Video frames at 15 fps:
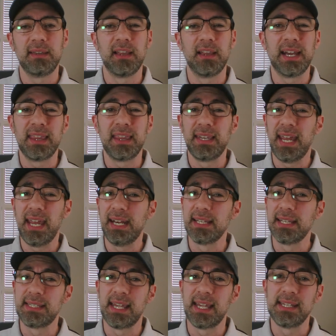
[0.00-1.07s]
A lot of the data
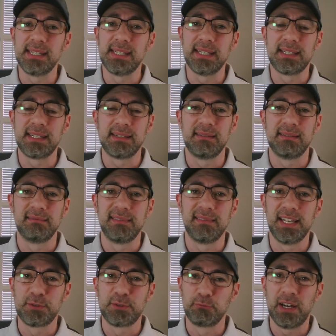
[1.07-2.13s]
says it's
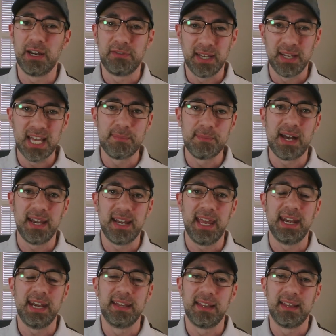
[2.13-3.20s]
rough to come out
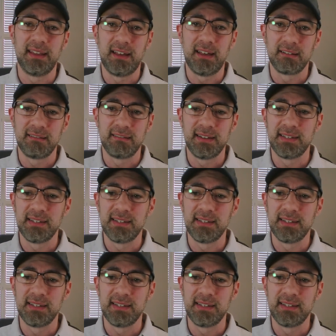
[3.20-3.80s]
ahead in the long run.